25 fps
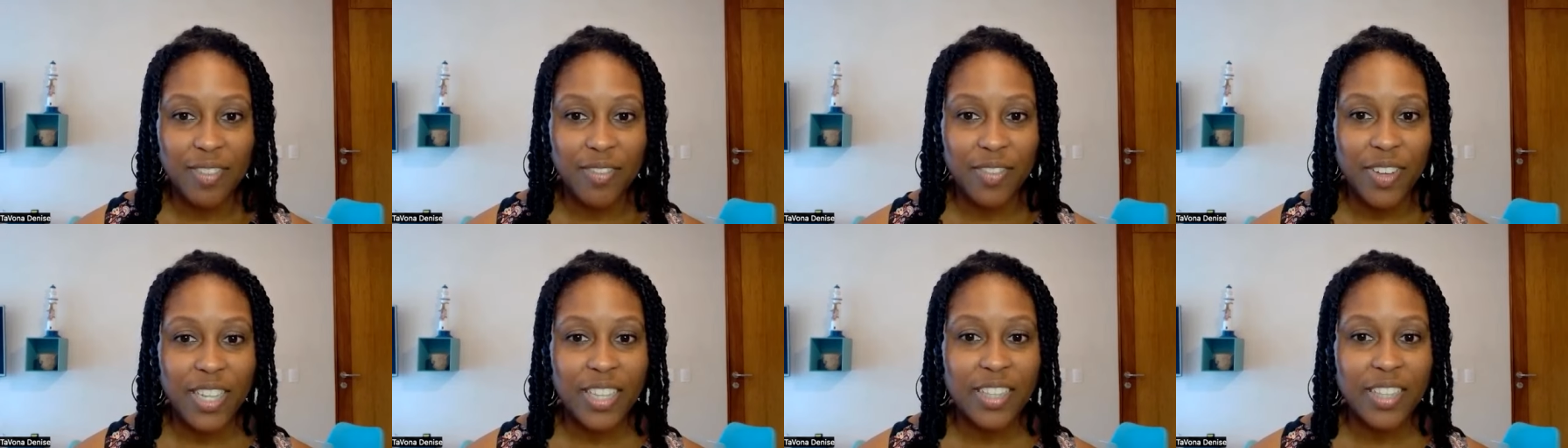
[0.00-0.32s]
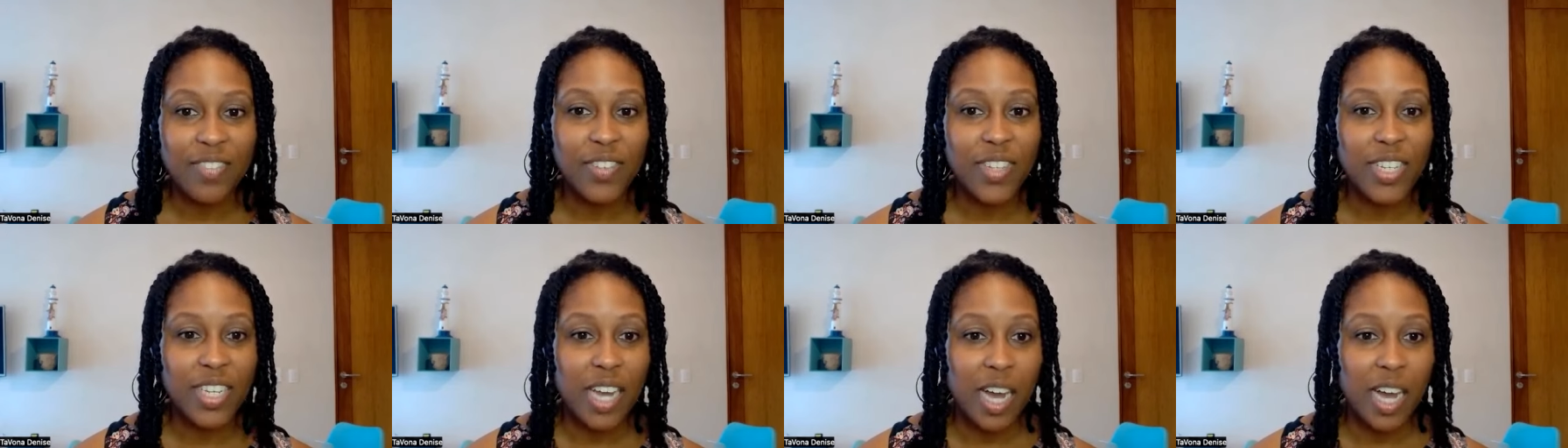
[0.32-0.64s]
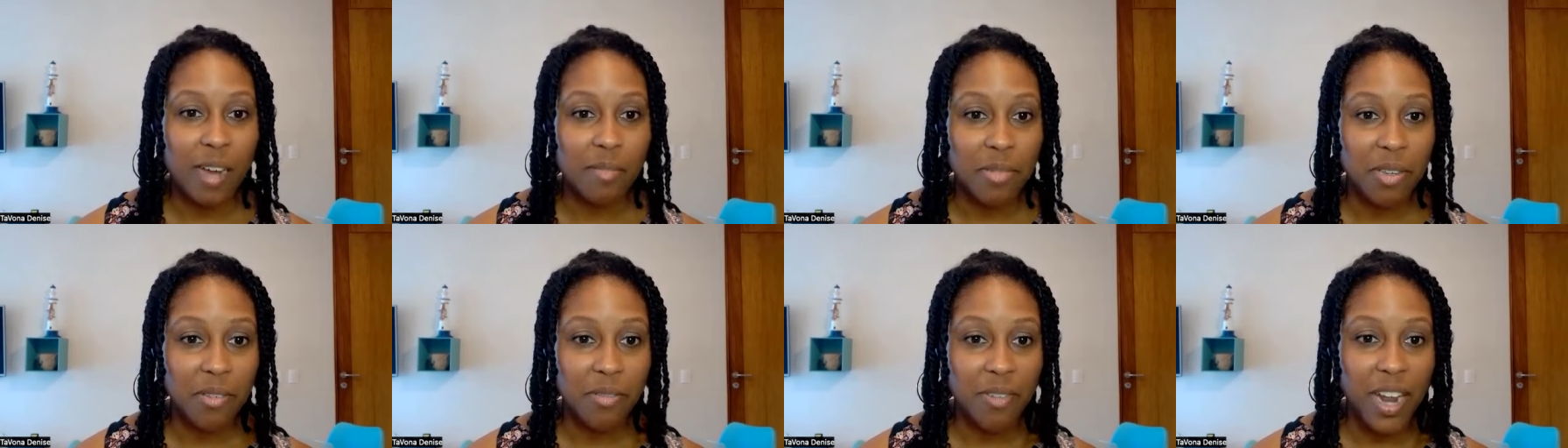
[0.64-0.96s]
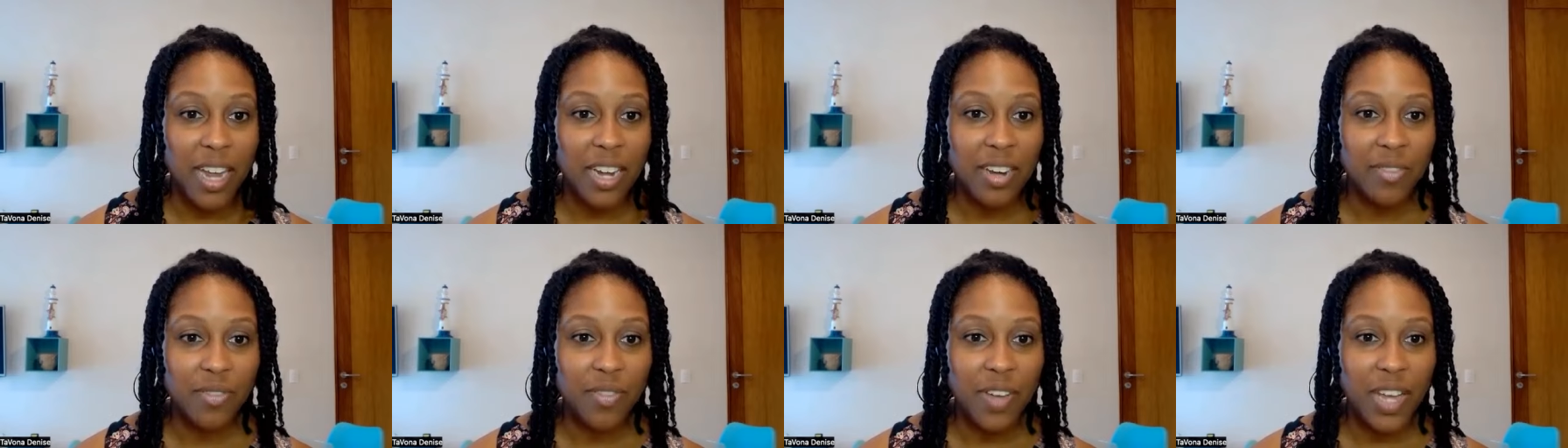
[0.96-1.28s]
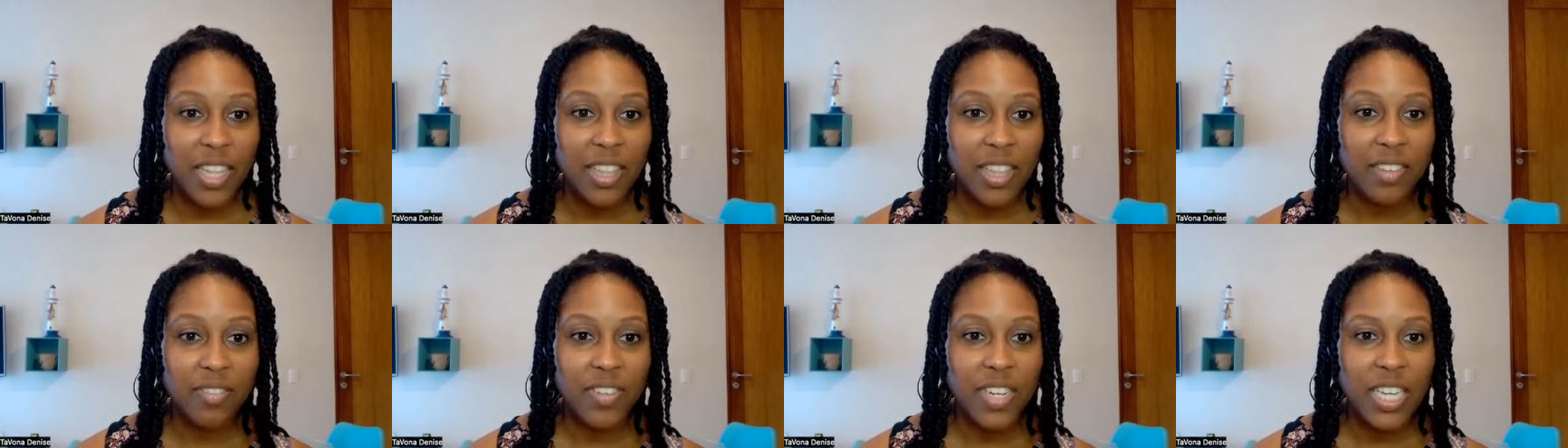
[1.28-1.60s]
effectively, copywrite
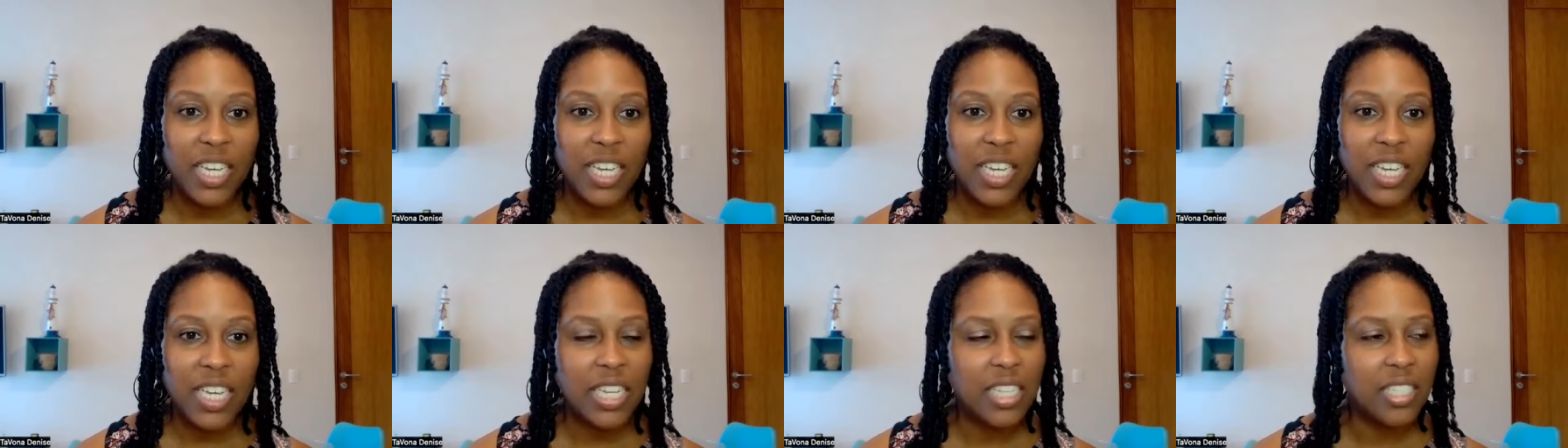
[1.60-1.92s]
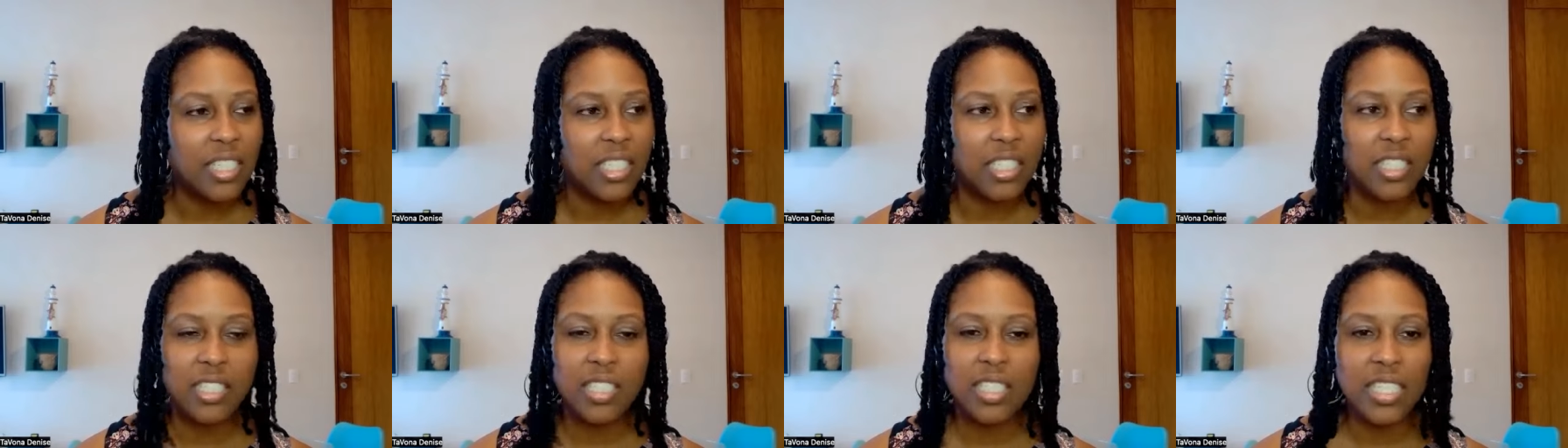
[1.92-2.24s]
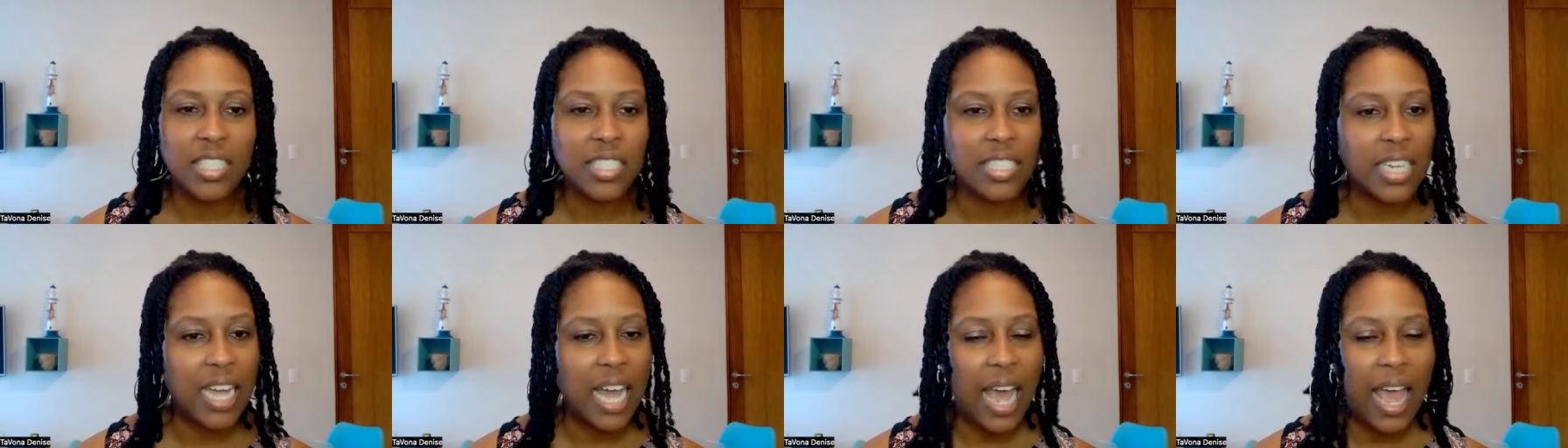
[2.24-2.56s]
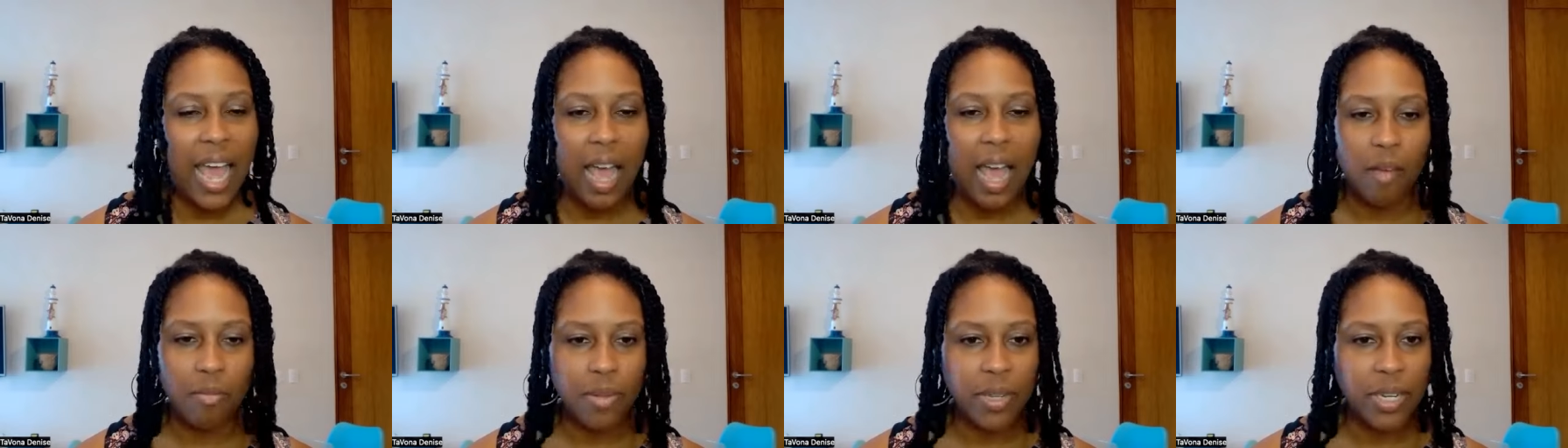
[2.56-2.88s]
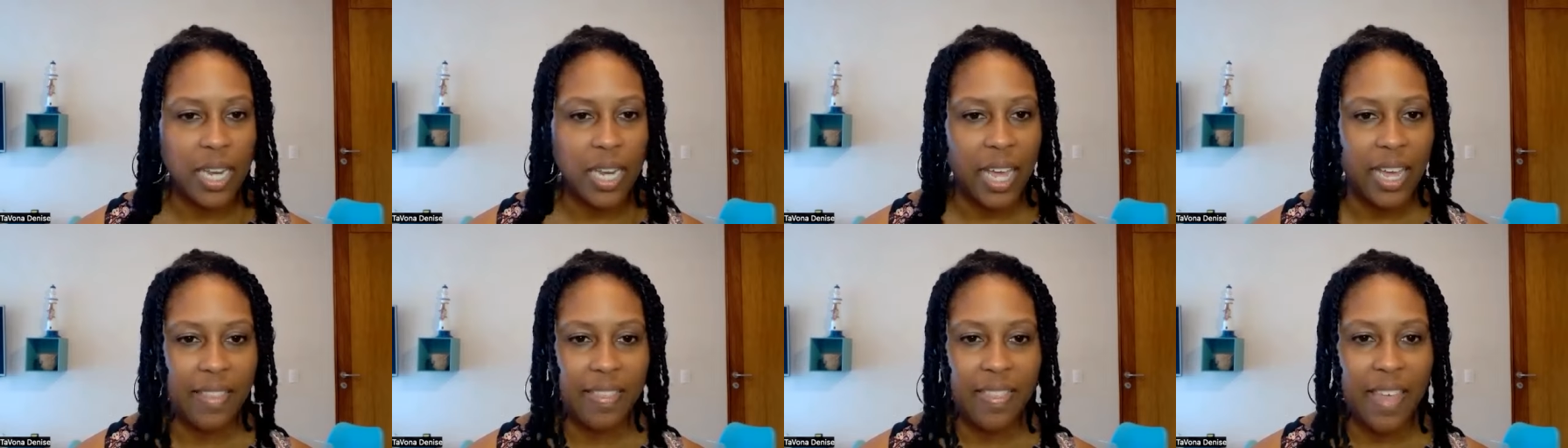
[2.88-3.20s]
effectively. It just does not
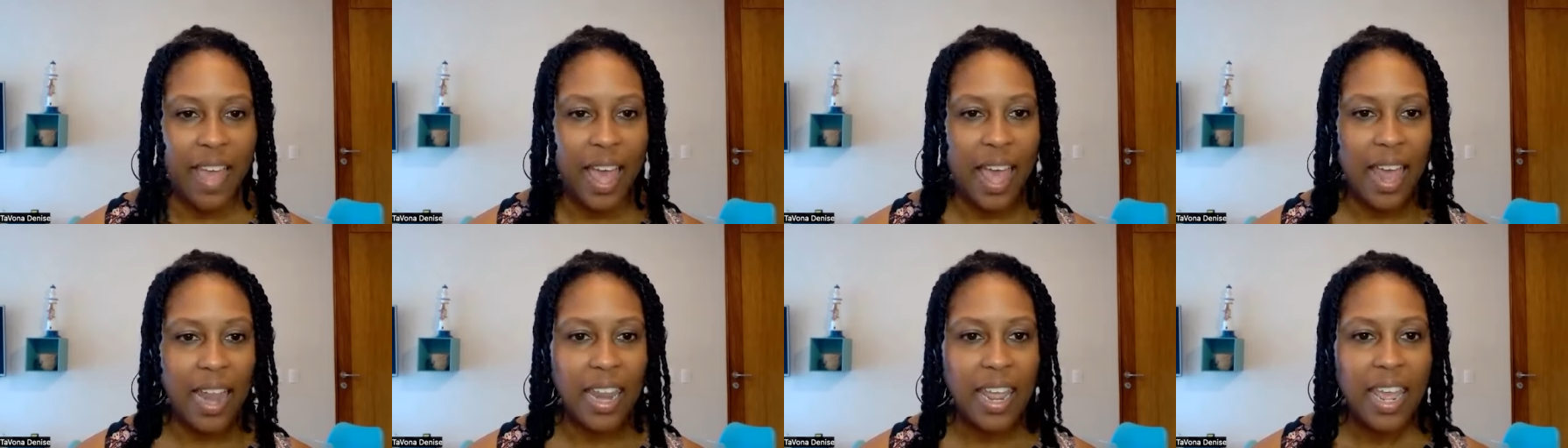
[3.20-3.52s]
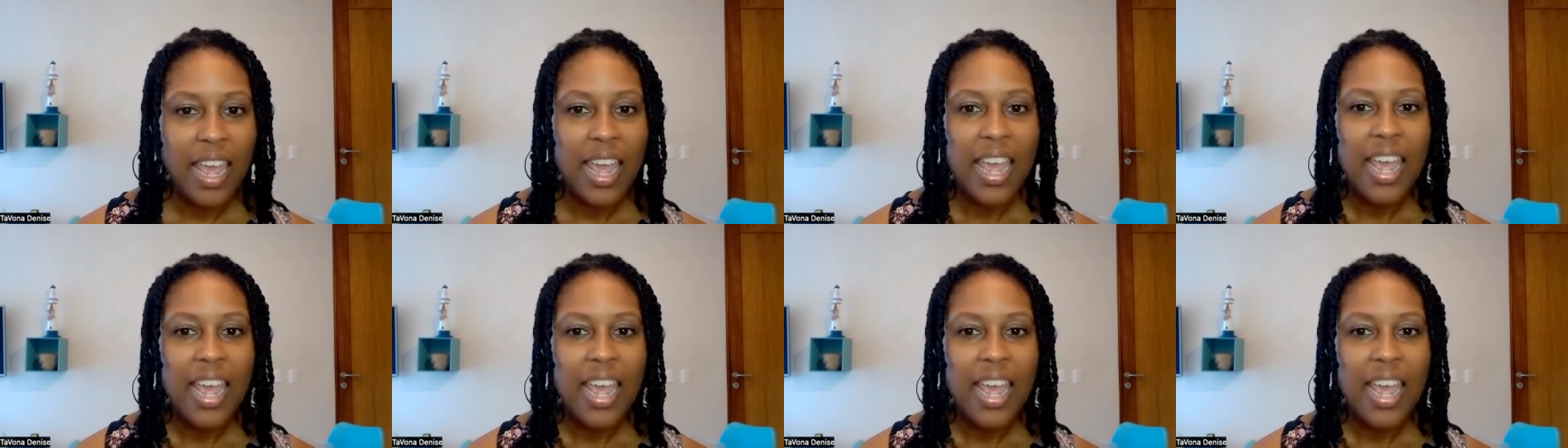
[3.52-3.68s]
happen like that.